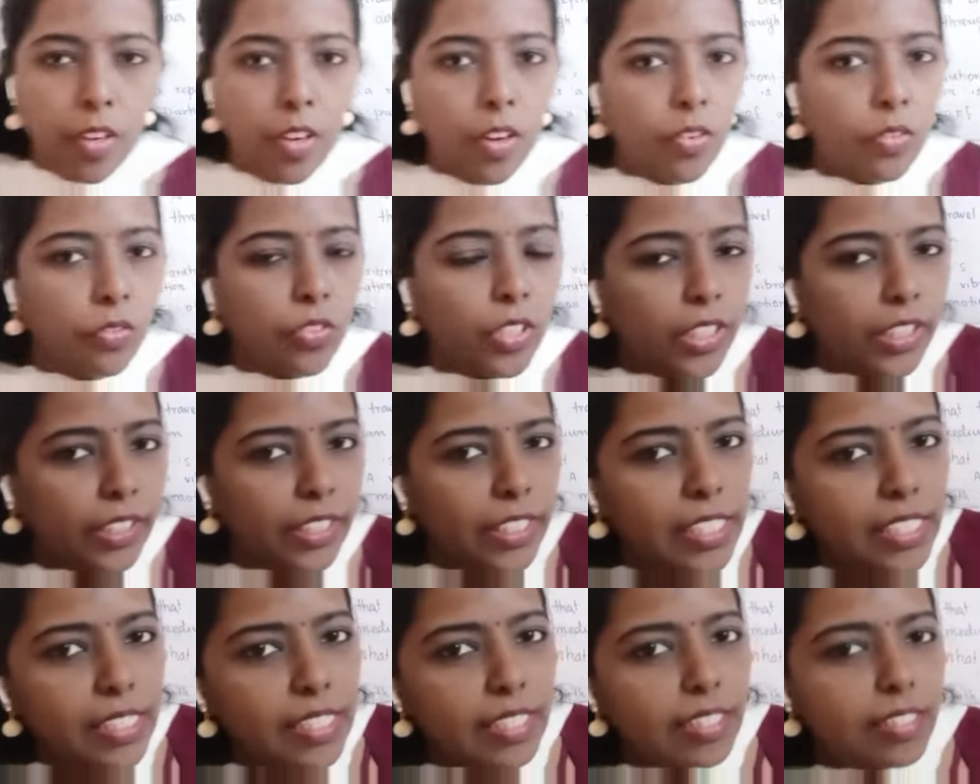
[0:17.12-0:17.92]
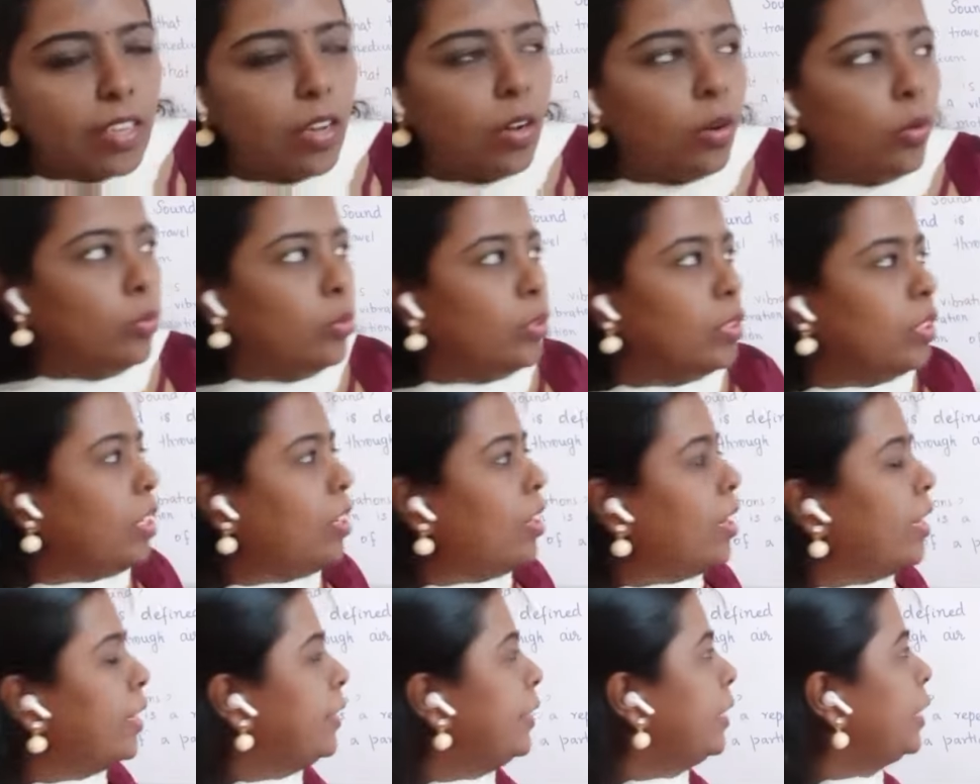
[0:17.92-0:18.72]
What is sound or
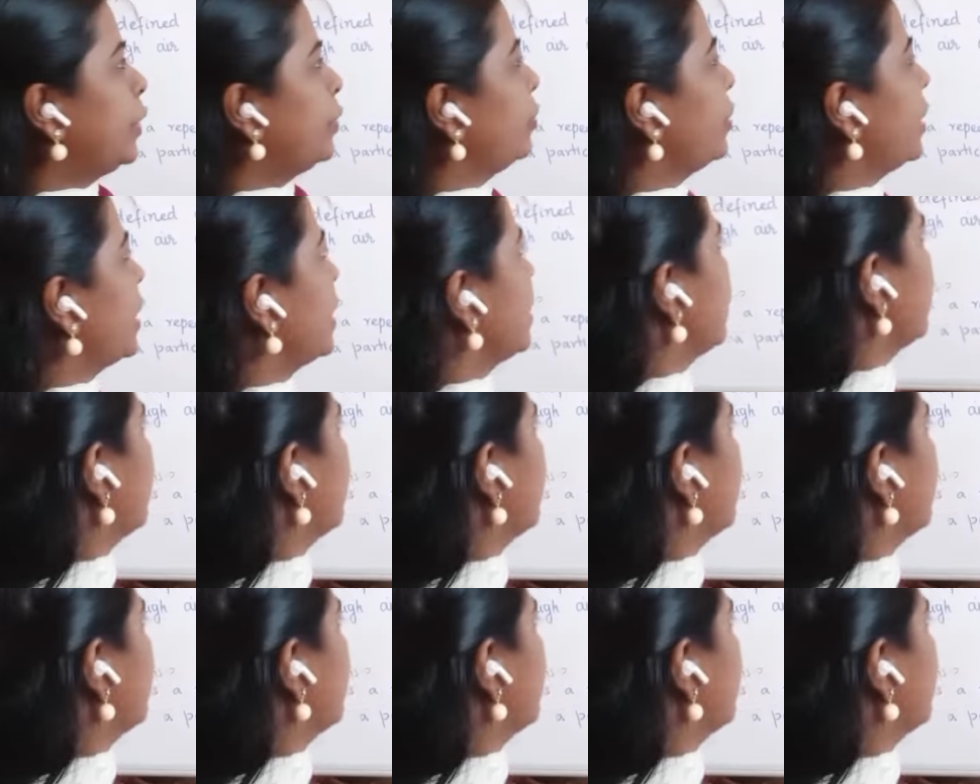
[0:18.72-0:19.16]
defined